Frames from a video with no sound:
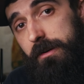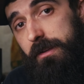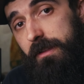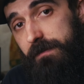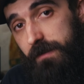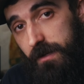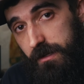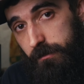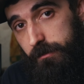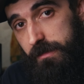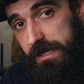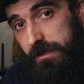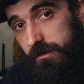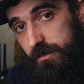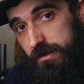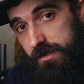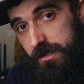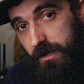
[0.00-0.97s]

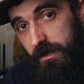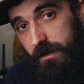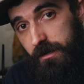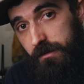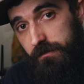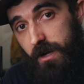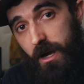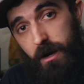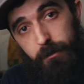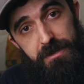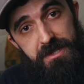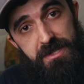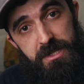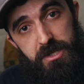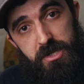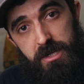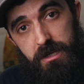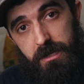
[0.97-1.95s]
fundamentals of
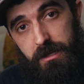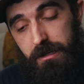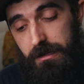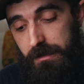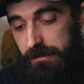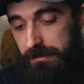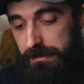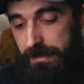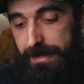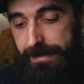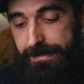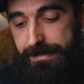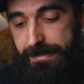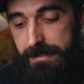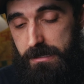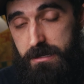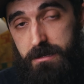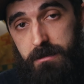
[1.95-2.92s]
composition,
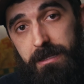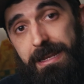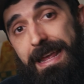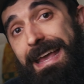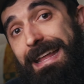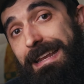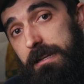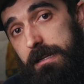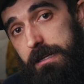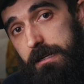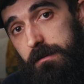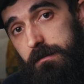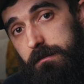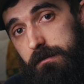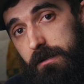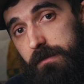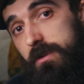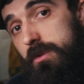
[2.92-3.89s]
lighting, and editing
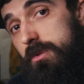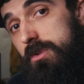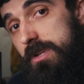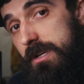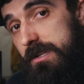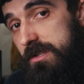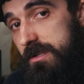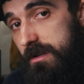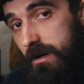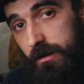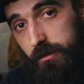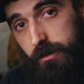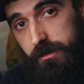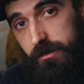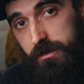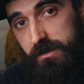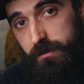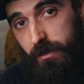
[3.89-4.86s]
if you just start
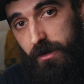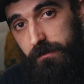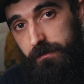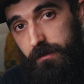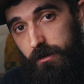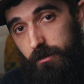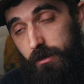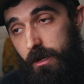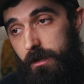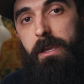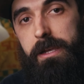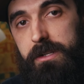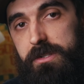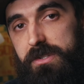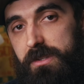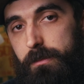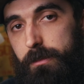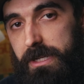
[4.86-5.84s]
with your smartphone.
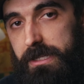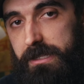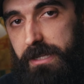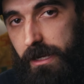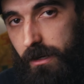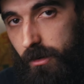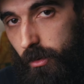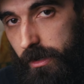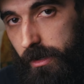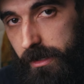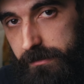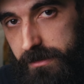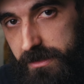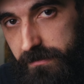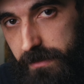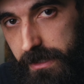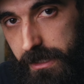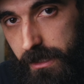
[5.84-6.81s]
Here's the big takeaway of this
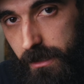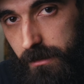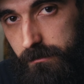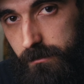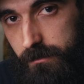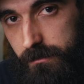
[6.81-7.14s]
video.